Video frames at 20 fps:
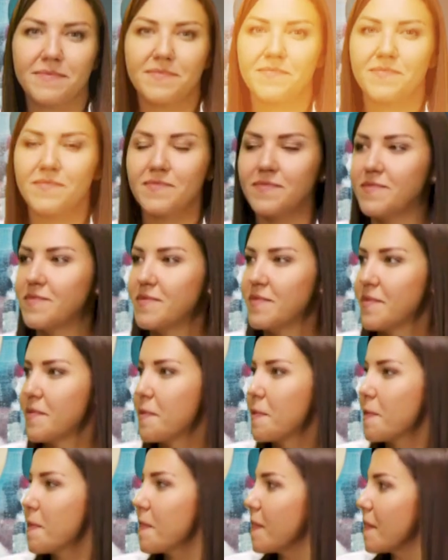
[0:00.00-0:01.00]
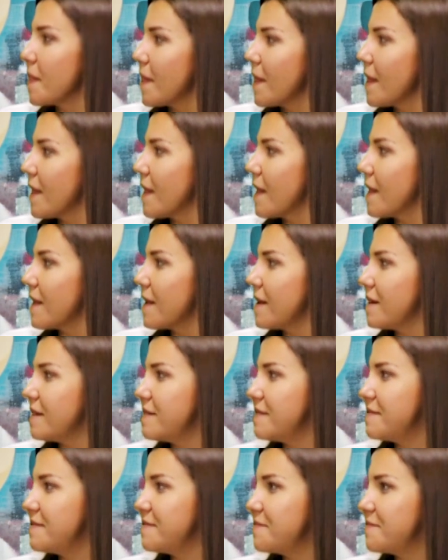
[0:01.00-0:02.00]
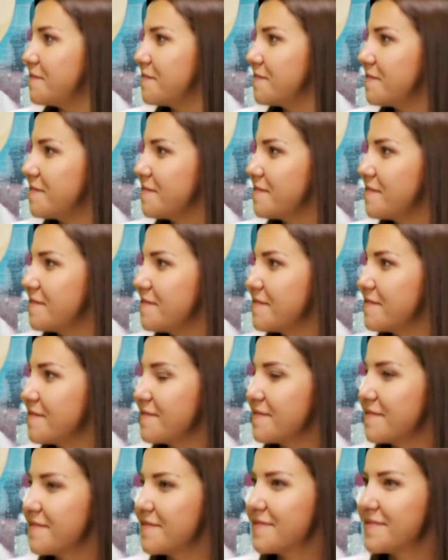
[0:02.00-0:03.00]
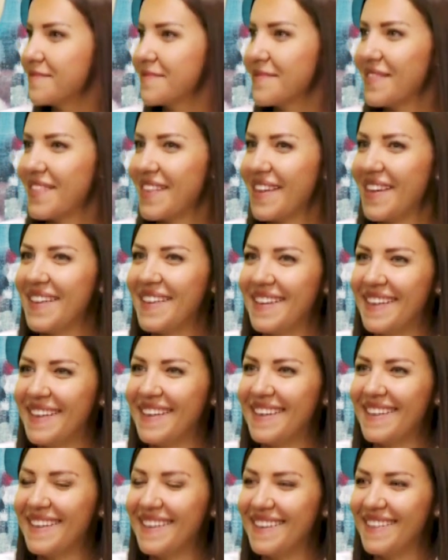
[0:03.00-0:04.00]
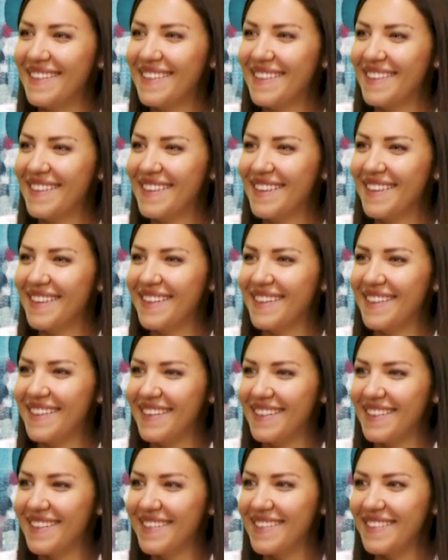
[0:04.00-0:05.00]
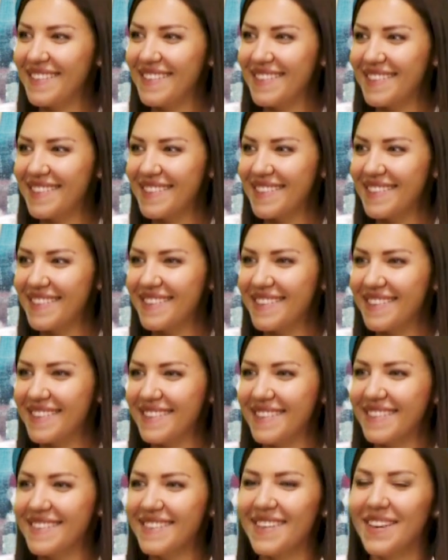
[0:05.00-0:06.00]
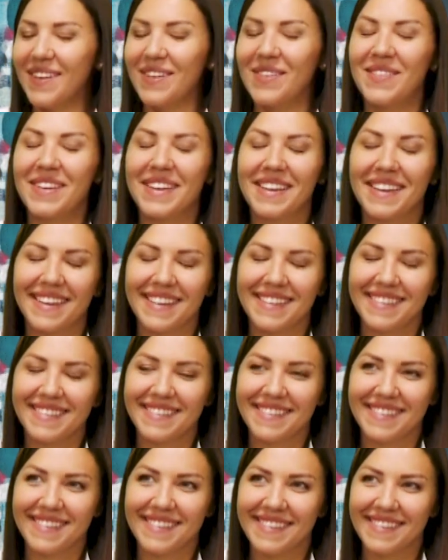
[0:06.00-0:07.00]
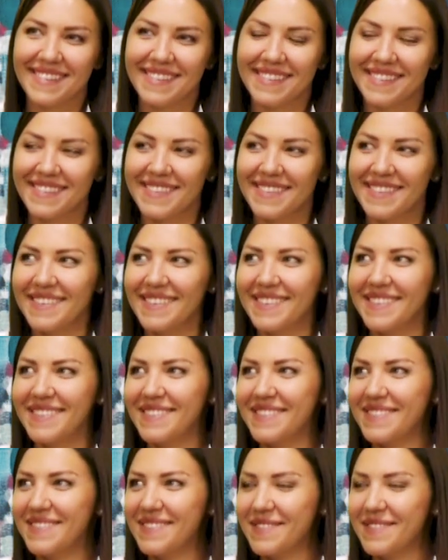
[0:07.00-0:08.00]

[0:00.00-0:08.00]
(silent)